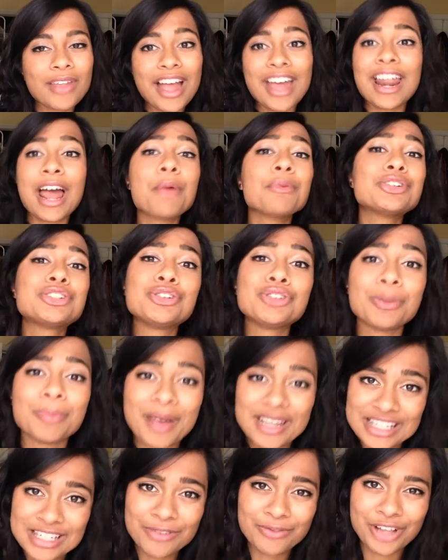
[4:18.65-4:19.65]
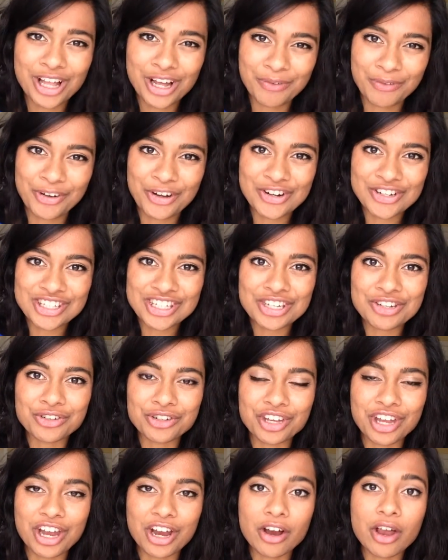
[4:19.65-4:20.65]
And I wish you the best of luck for your senior
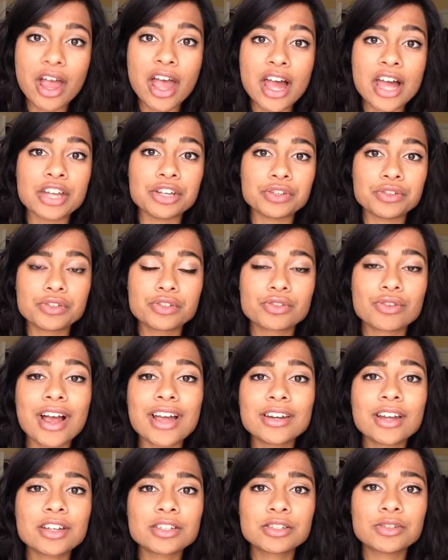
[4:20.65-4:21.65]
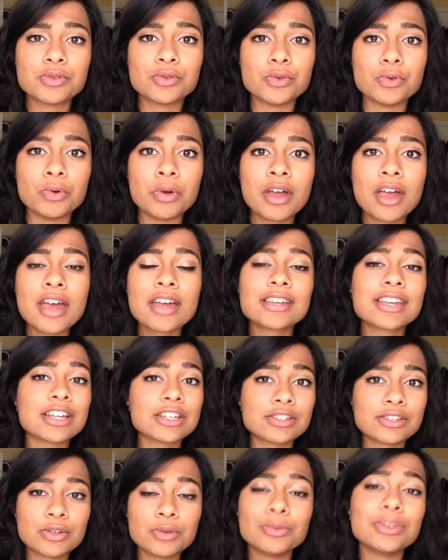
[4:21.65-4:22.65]
year, and try not to
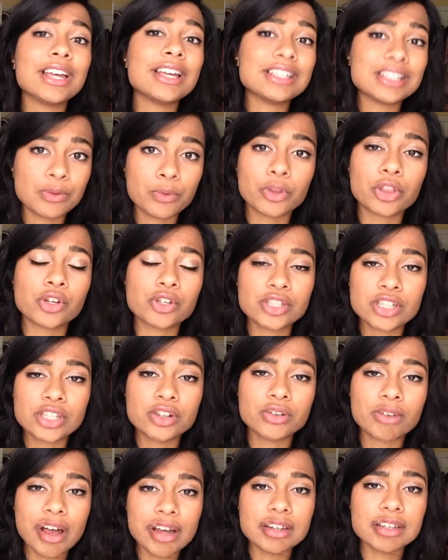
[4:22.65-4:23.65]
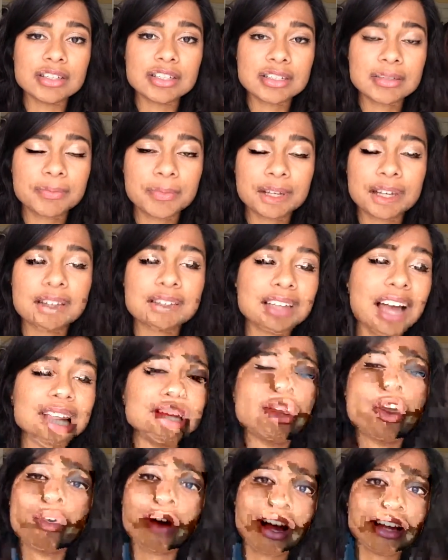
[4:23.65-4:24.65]
get too lazy with your senioritis, because I
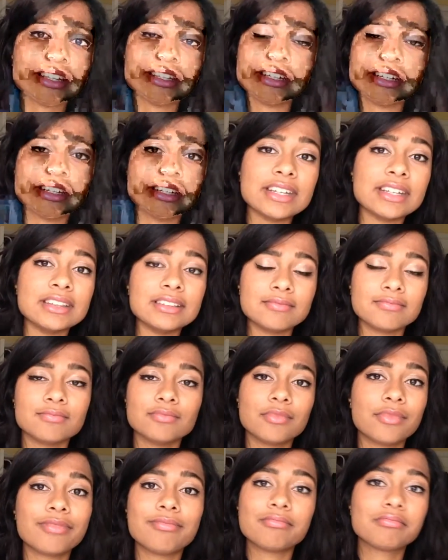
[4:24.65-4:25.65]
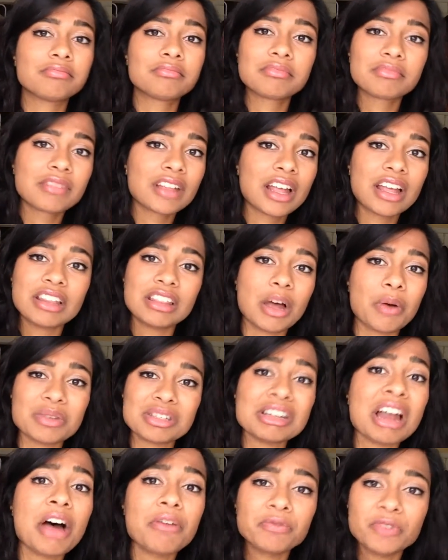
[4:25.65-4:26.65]
know I did and that
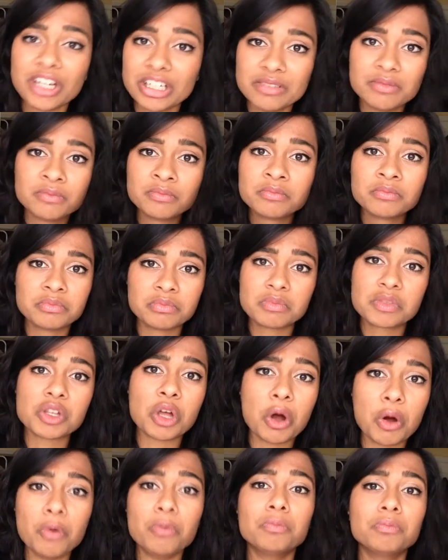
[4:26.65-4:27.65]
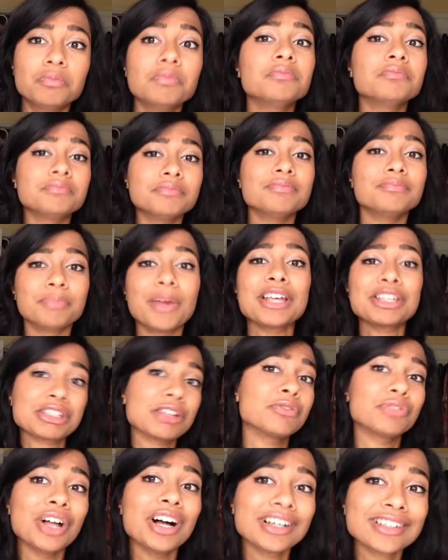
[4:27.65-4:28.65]
was not fun. So best
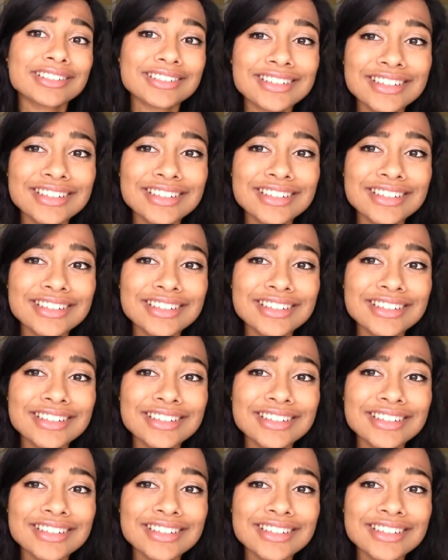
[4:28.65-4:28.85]
of luck.